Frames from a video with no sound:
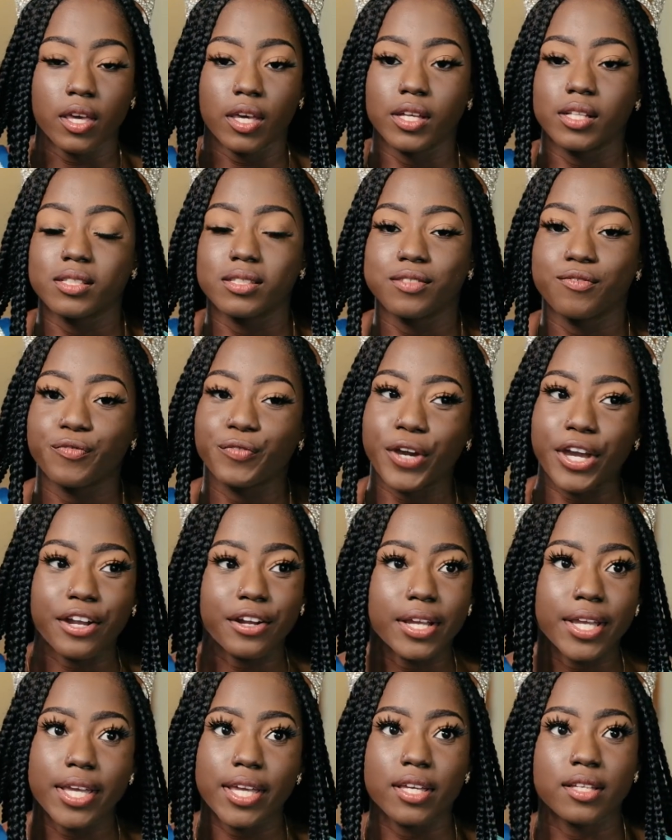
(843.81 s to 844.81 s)
It's
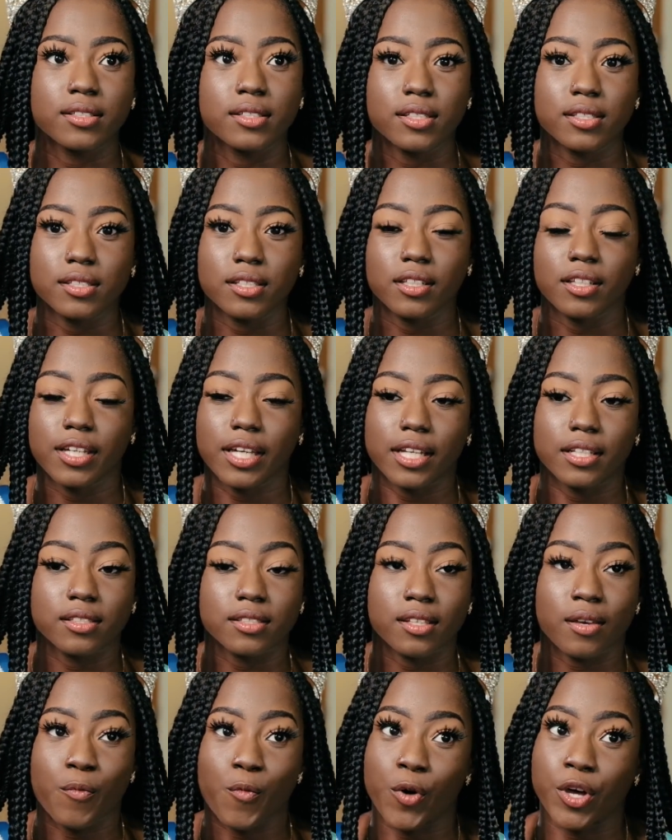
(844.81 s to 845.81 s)
very easy to look at
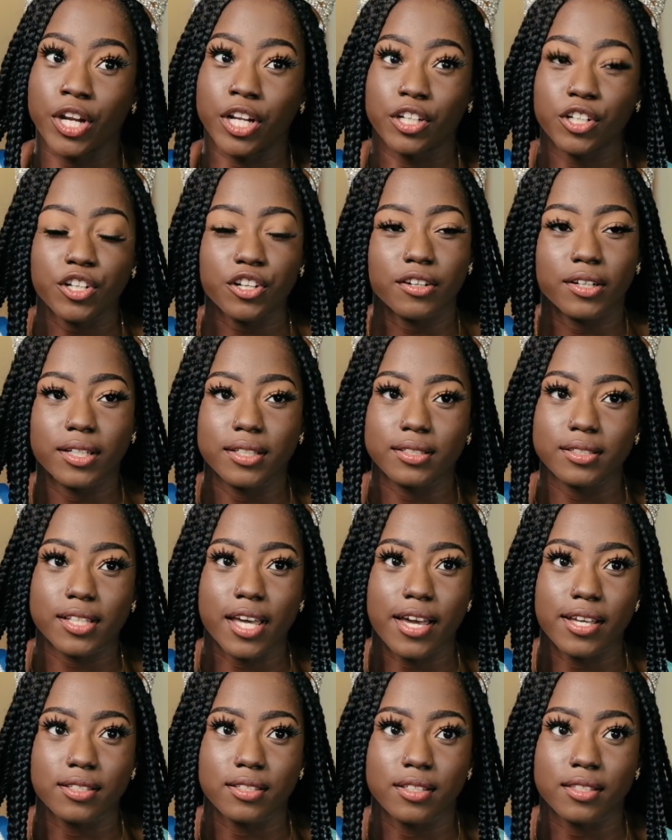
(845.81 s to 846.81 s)
someone and
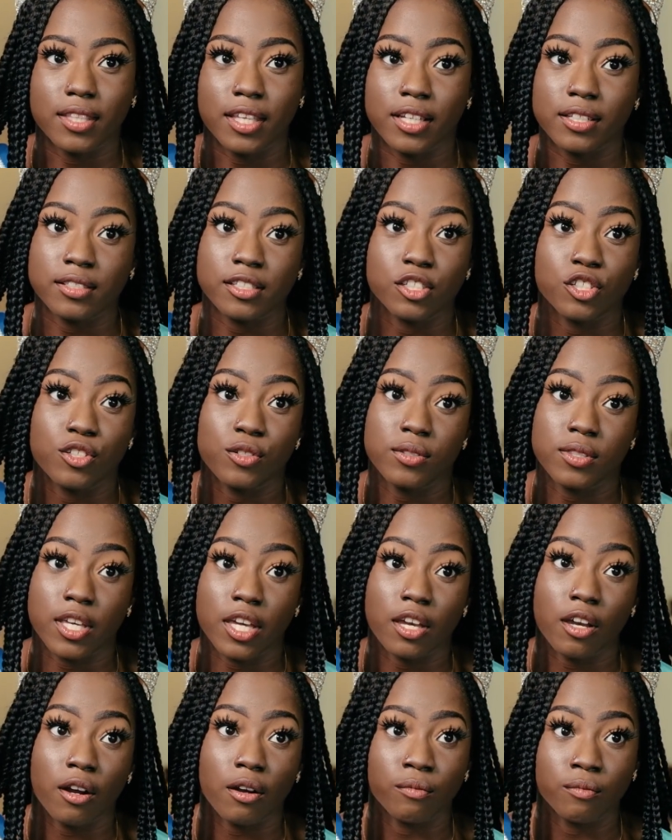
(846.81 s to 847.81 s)
criticize the things that you
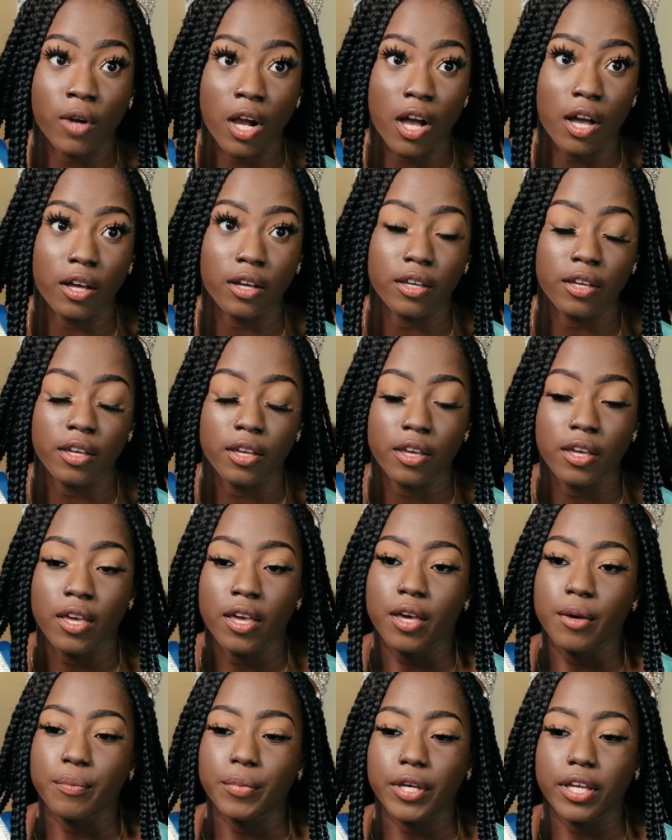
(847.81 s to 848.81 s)
think are wrong.
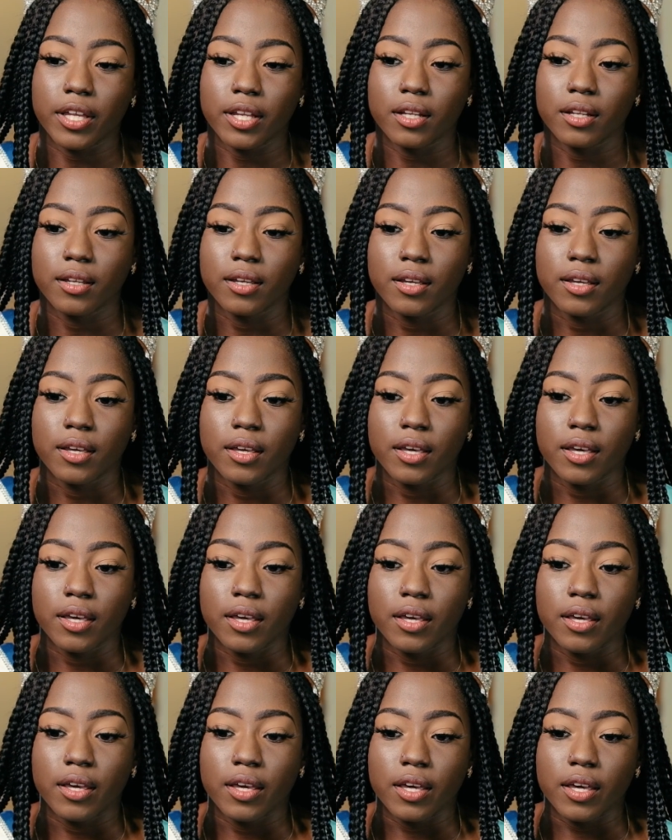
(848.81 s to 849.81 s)
But
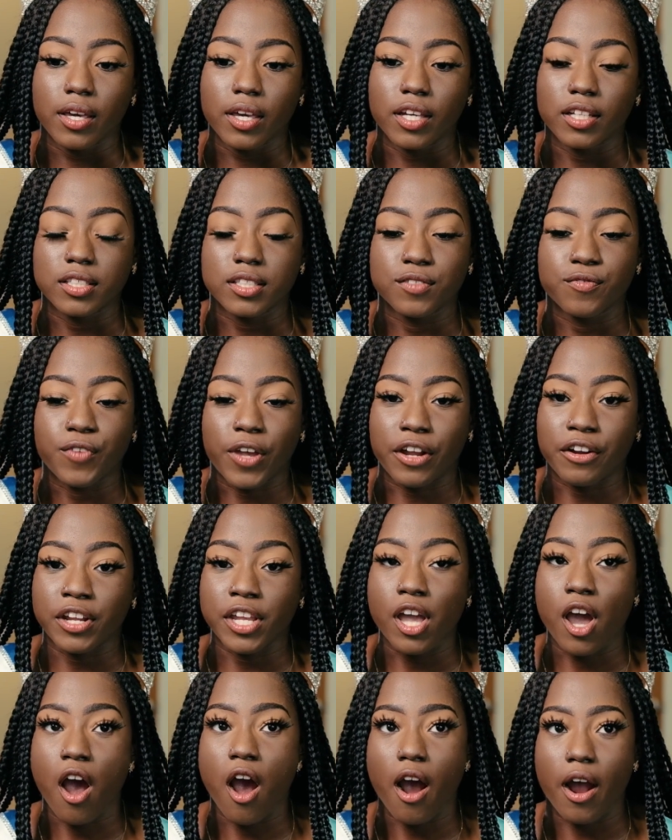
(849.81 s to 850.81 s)
it's
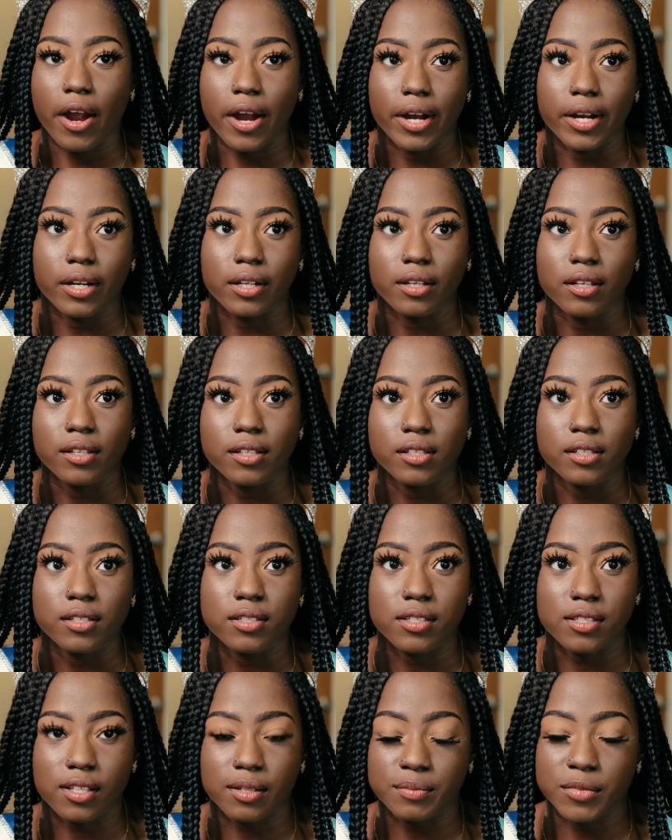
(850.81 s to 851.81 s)
very hard
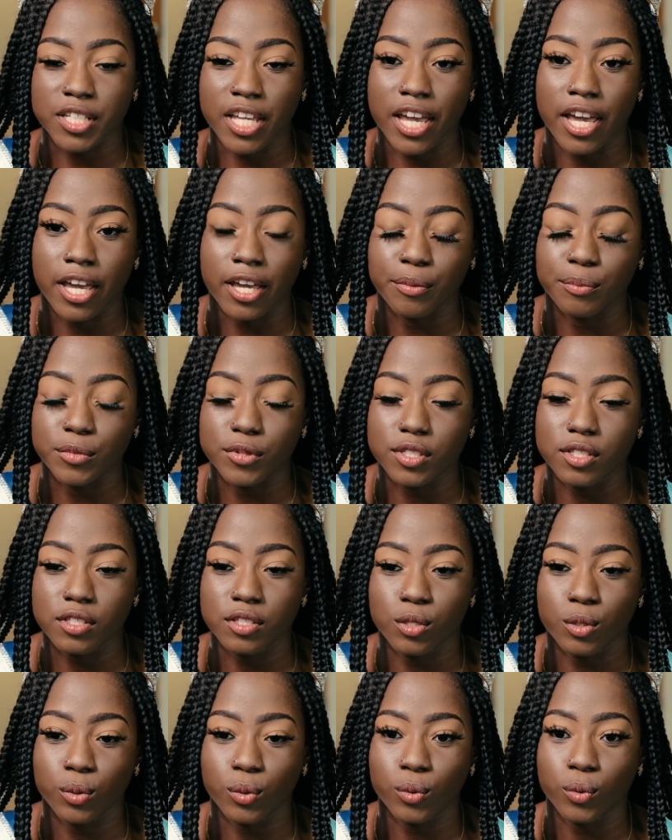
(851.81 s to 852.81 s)
sometimes
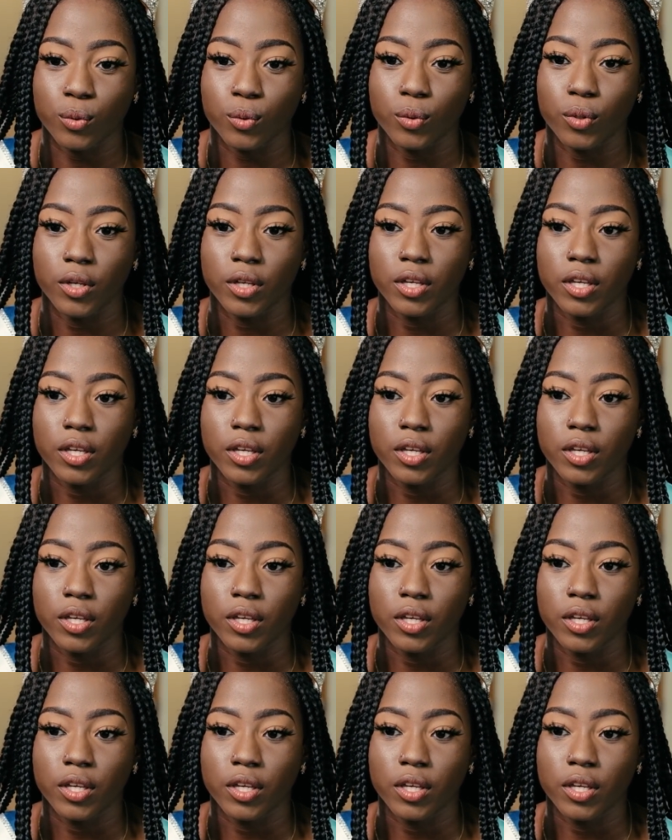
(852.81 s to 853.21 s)
to